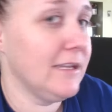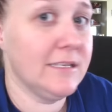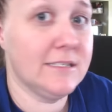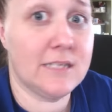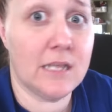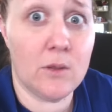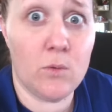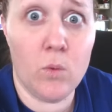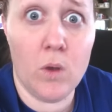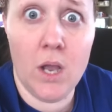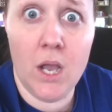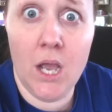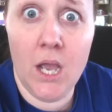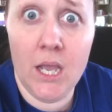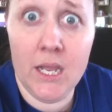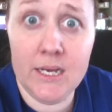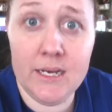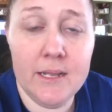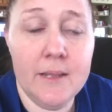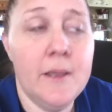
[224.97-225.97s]
He's like,
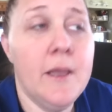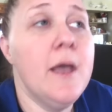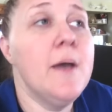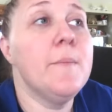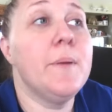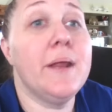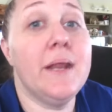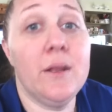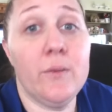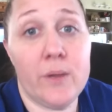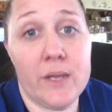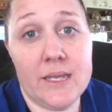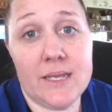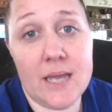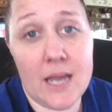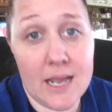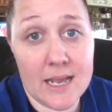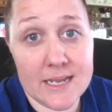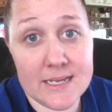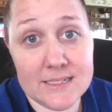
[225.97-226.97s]
what? But anyway,
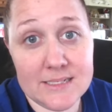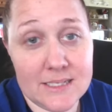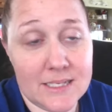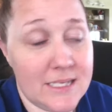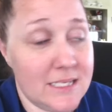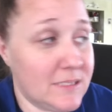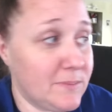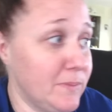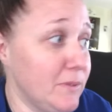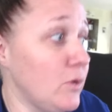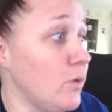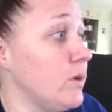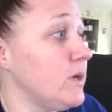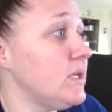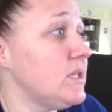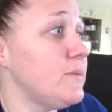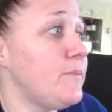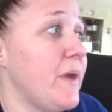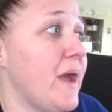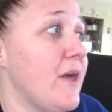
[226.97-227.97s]
guys, he's been going
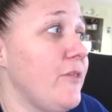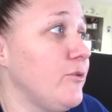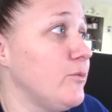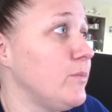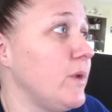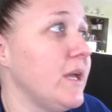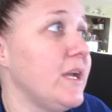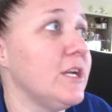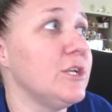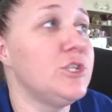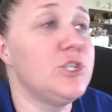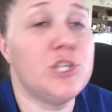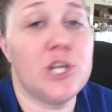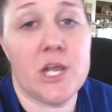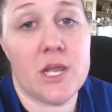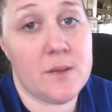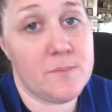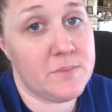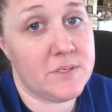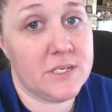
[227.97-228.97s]
to the bathroom like a
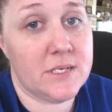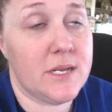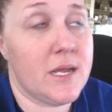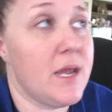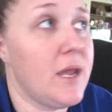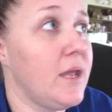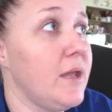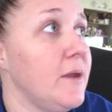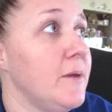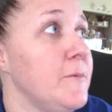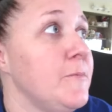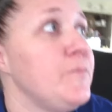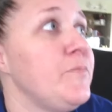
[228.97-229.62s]
champ today